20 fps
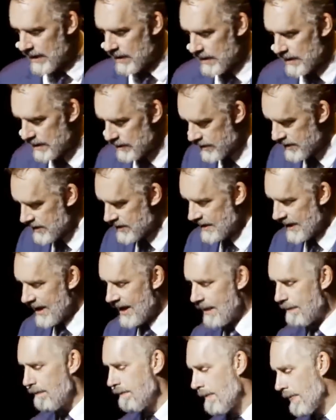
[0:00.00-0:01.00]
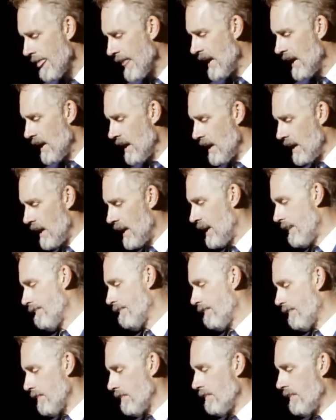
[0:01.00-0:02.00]
here's the setup.
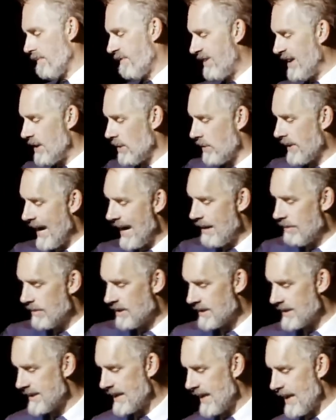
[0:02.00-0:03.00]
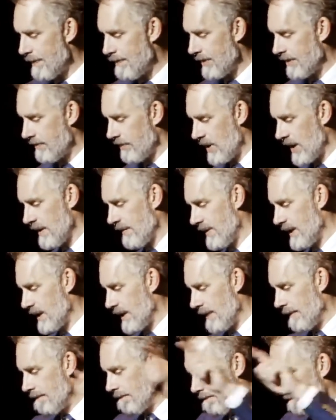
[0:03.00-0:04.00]
Video camera set up in front of
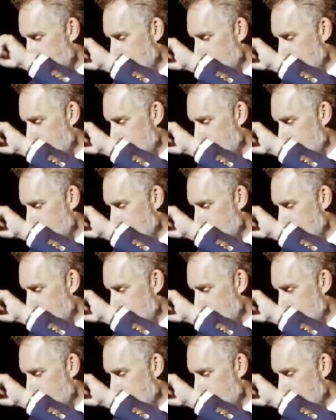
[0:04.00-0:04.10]
a